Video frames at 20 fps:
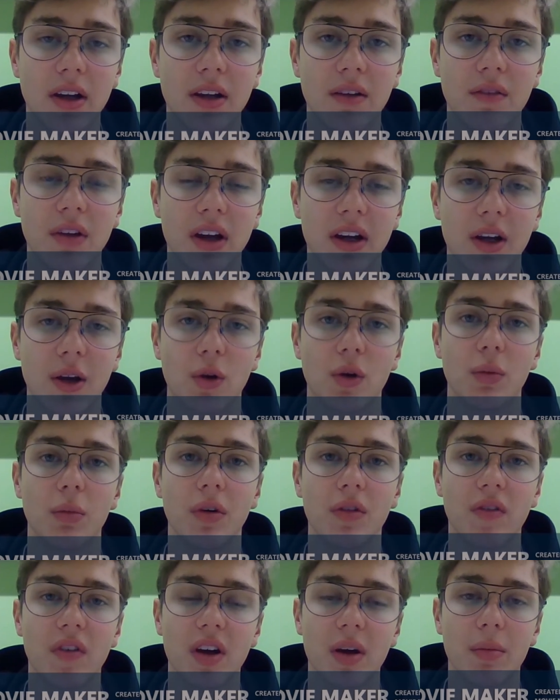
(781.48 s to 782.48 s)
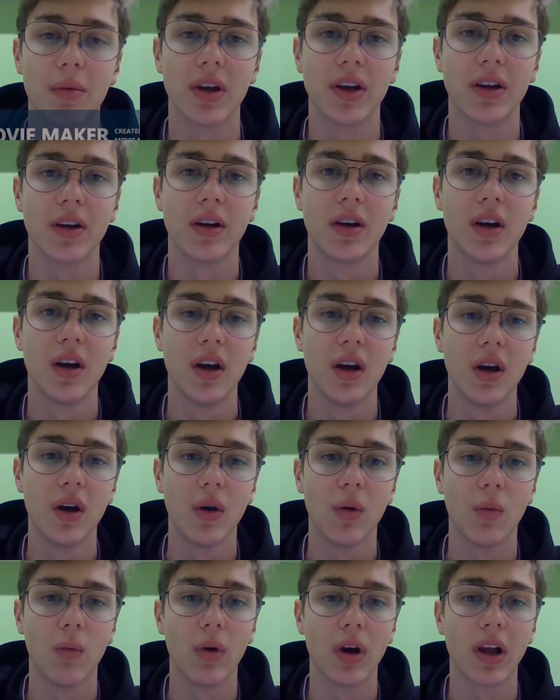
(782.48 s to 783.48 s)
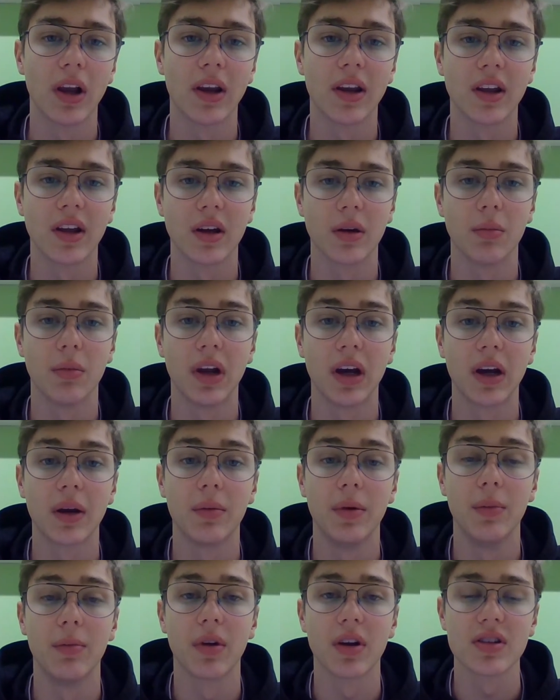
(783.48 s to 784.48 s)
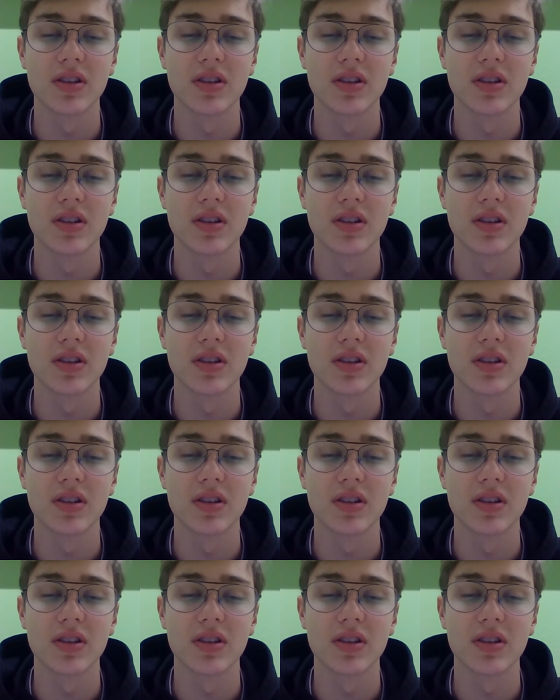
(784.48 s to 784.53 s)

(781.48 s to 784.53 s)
like a normal family, while the black people in